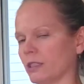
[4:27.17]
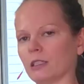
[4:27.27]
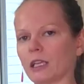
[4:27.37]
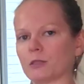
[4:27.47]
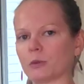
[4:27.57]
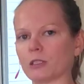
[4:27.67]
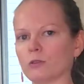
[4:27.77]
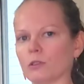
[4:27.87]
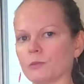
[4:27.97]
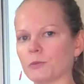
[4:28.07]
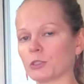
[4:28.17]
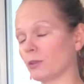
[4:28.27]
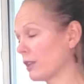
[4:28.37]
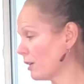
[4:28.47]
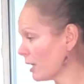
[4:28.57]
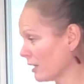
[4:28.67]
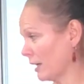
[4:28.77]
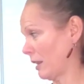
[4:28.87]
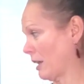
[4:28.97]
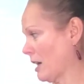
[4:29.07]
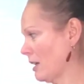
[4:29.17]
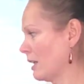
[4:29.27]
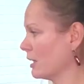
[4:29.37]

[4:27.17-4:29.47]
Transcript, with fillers: and that's pretty cool. So I thought I would like that,